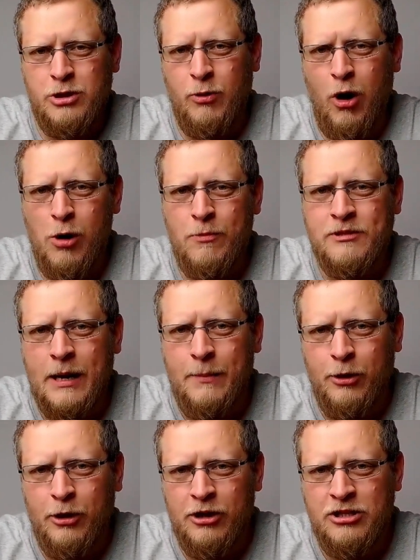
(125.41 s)
so a homeless
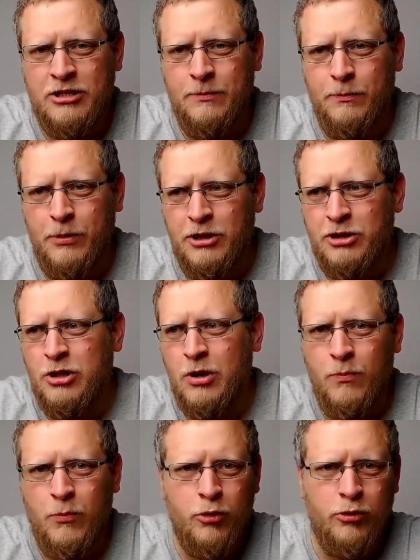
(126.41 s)
applicant is simply
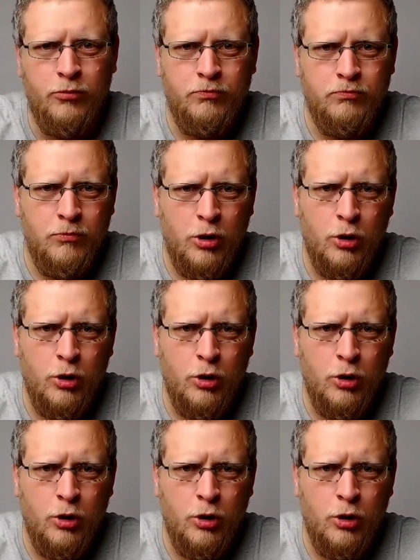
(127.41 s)
someone